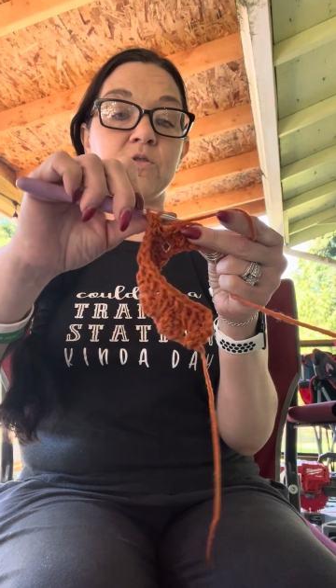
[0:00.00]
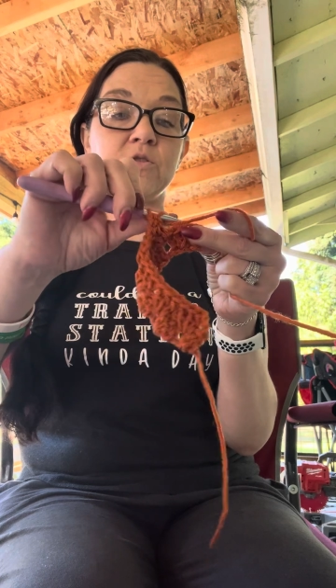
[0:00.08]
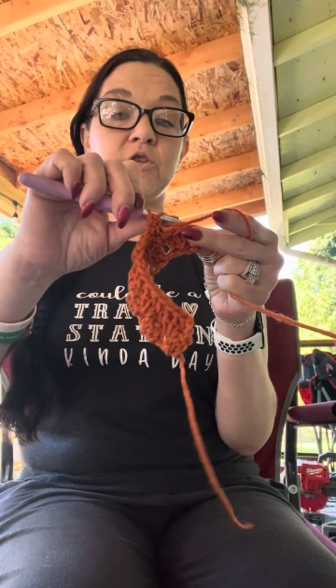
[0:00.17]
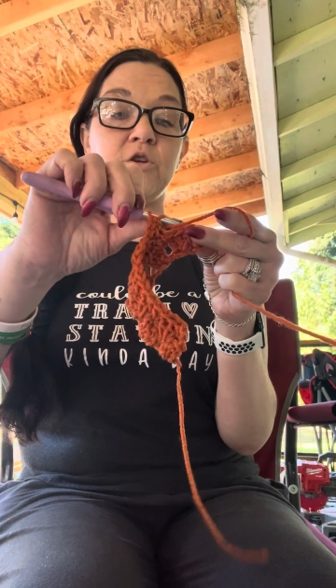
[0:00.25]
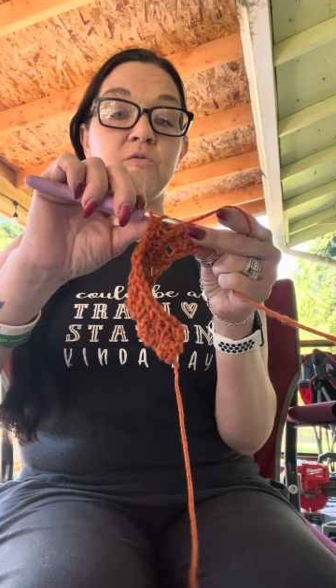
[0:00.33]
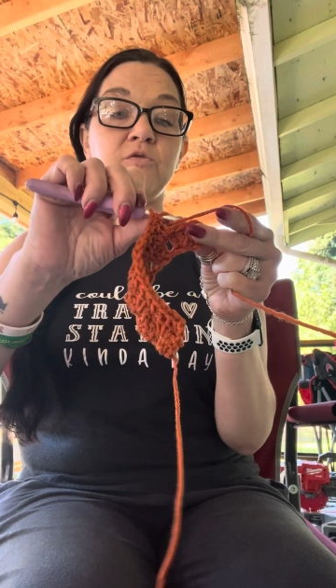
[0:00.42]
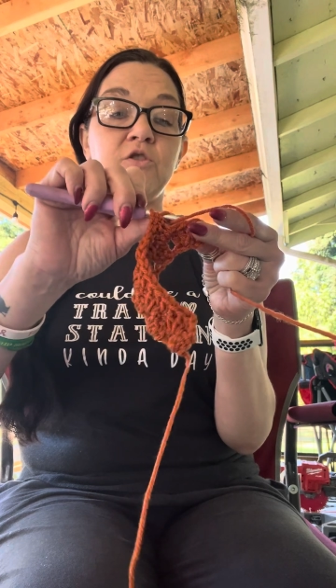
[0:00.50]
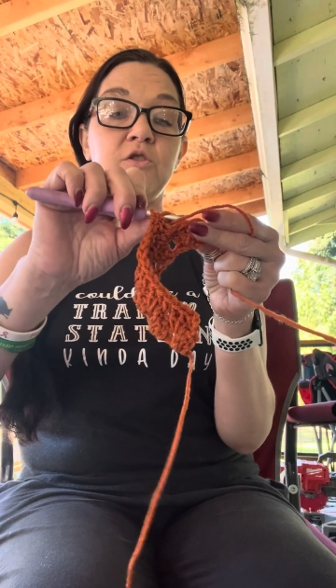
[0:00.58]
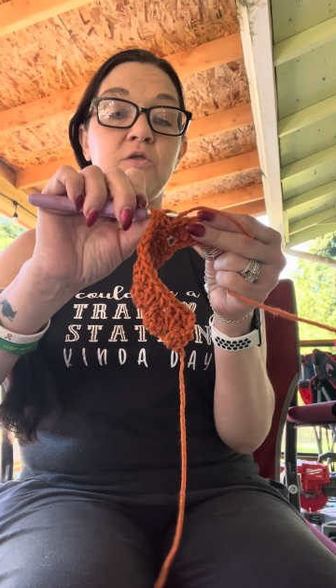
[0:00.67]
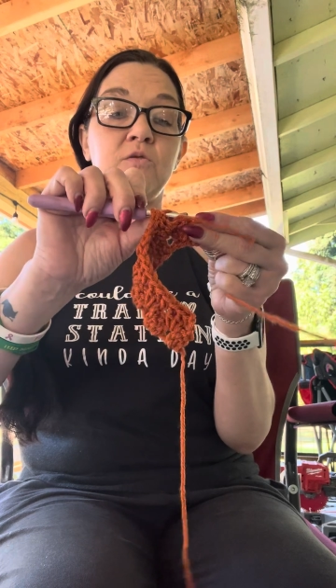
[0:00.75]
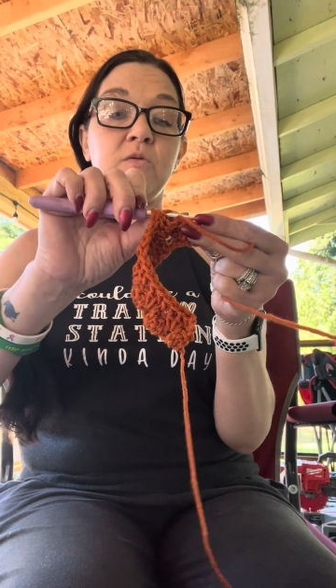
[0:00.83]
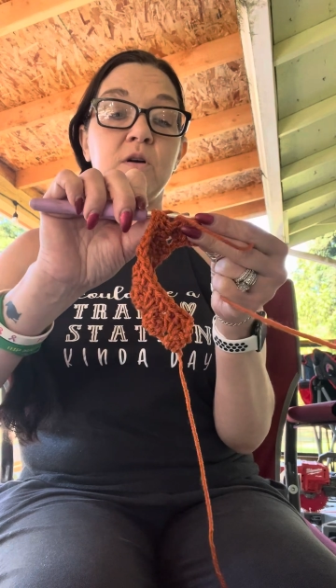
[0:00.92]
do
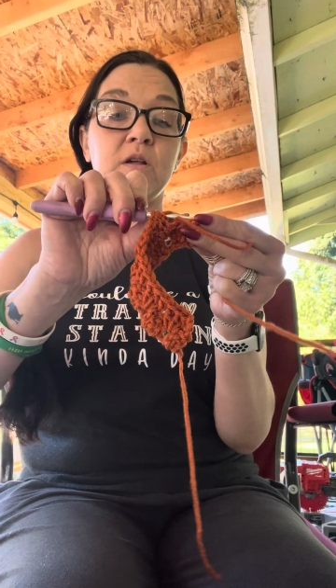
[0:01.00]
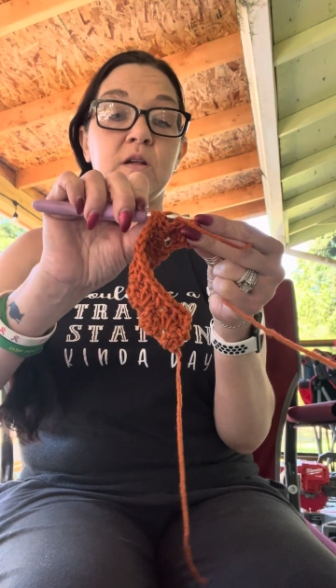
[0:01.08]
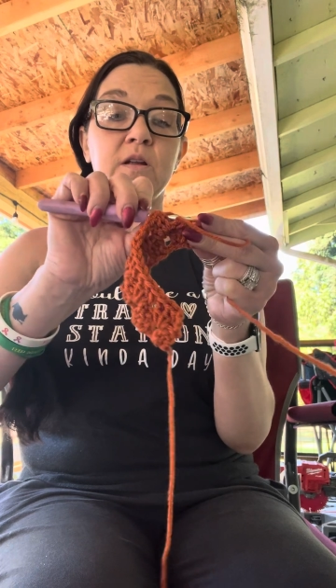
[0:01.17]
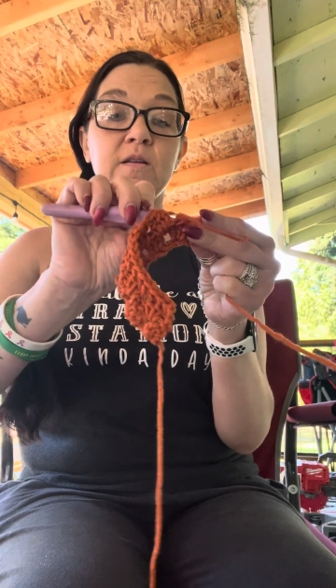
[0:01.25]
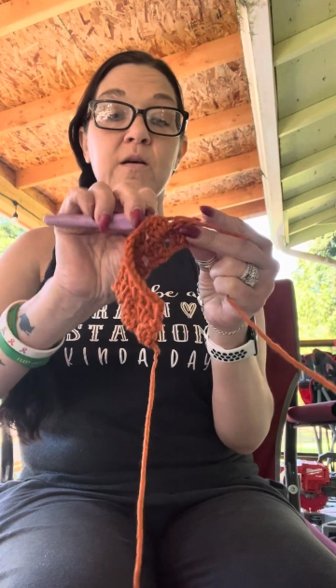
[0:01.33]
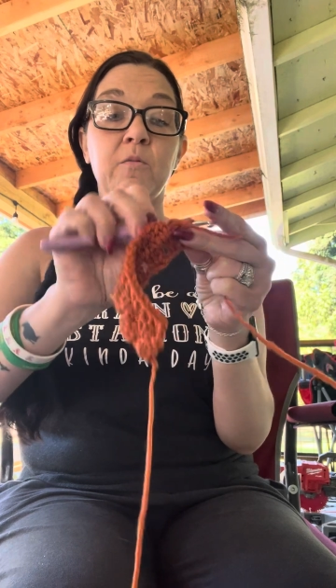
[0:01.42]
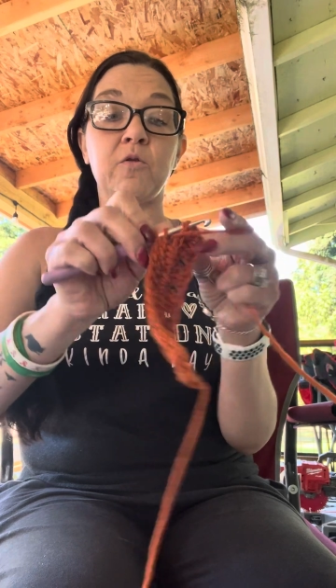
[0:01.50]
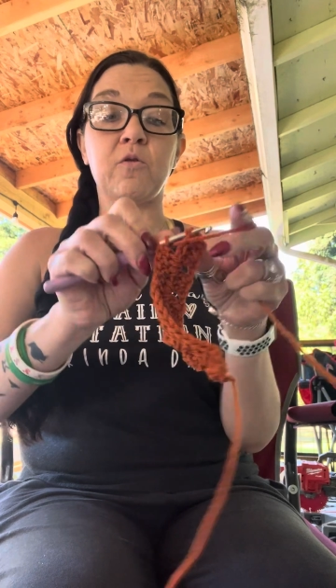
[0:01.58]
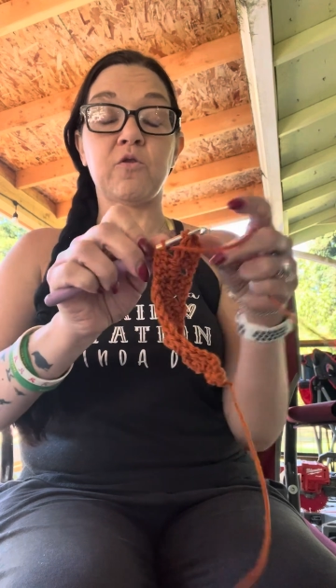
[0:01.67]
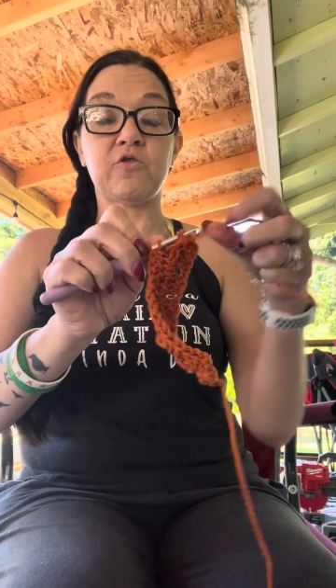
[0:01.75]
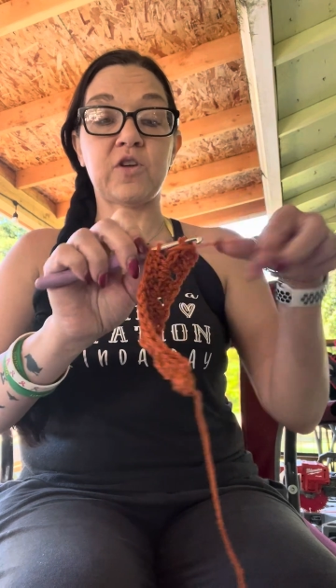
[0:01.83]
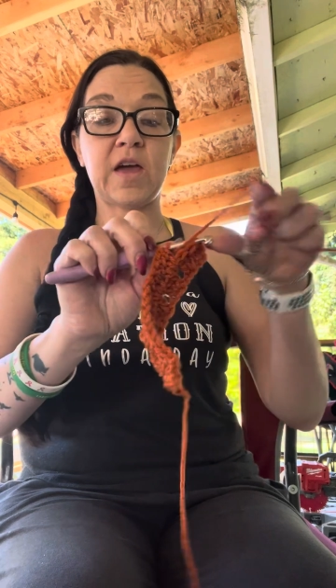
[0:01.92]
2 double
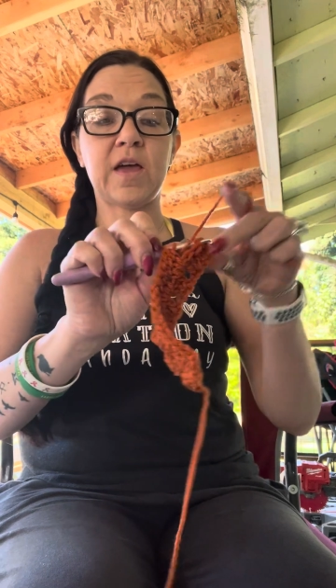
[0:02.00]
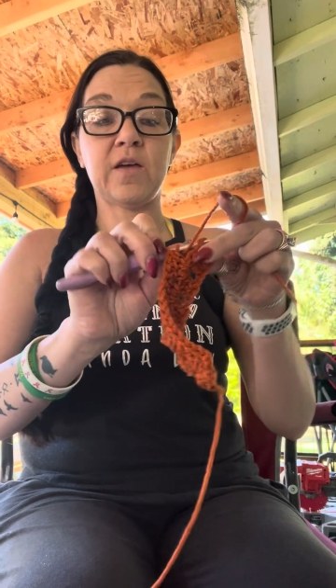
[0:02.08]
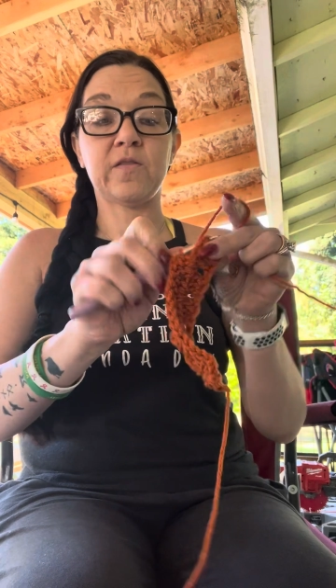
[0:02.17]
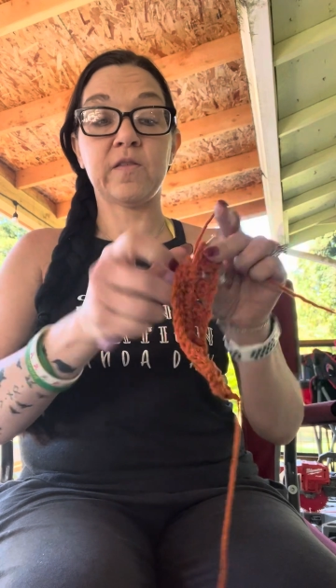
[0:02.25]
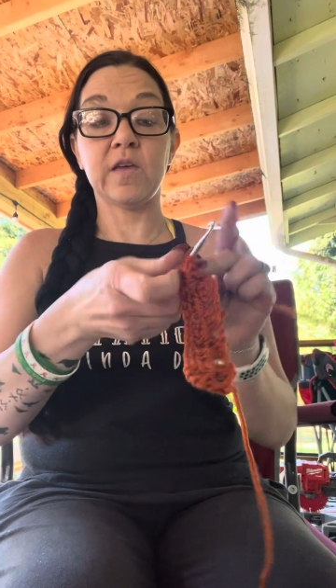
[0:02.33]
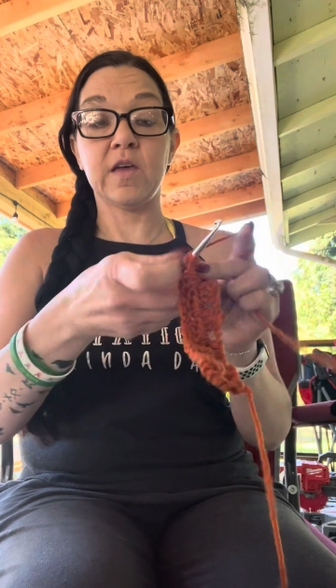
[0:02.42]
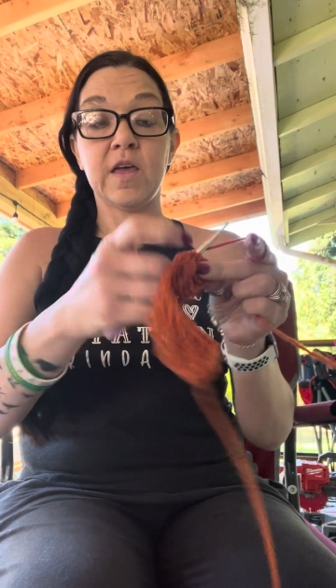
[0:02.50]
crochets